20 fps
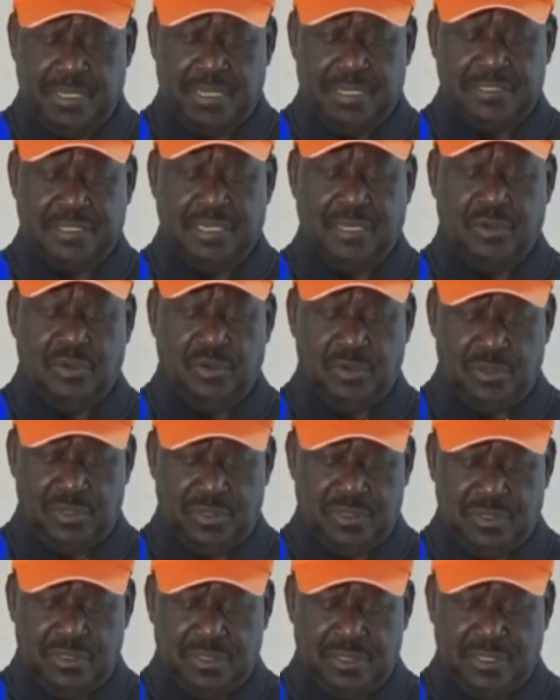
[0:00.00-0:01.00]
as a whole
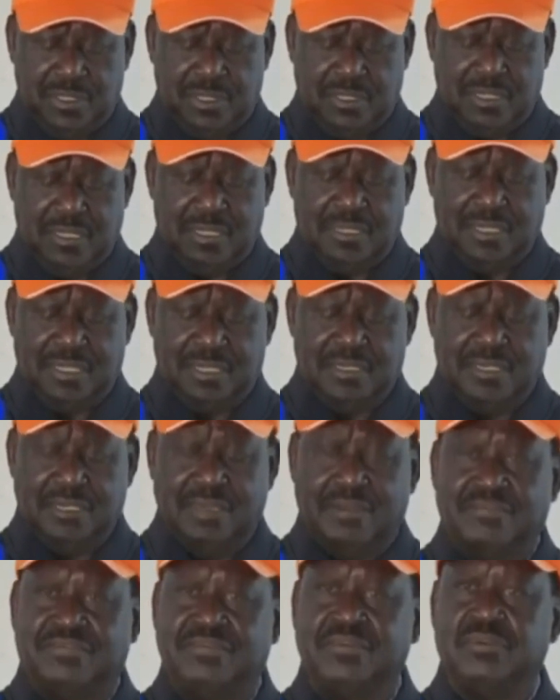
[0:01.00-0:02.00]
rather than
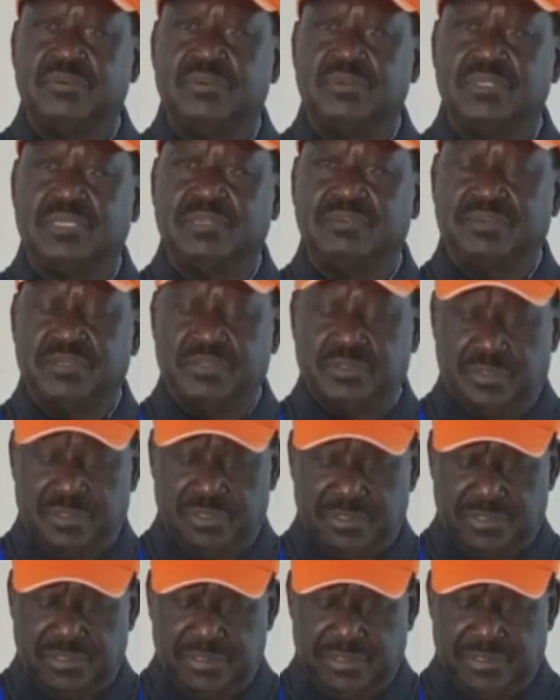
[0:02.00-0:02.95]
a few individuals.